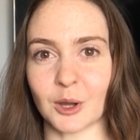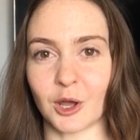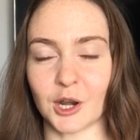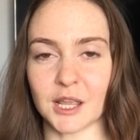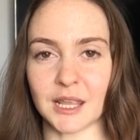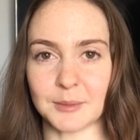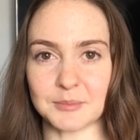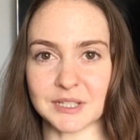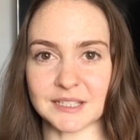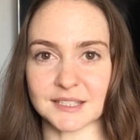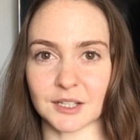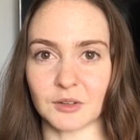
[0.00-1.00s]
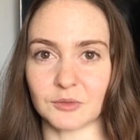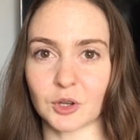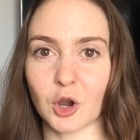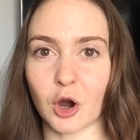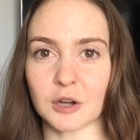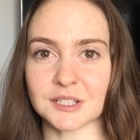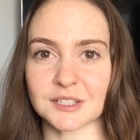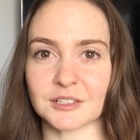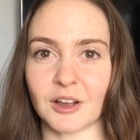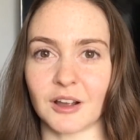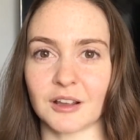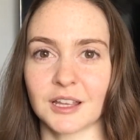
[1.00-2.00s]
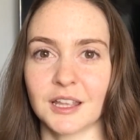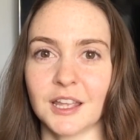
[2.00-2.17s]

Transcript: on a piece of cardstock.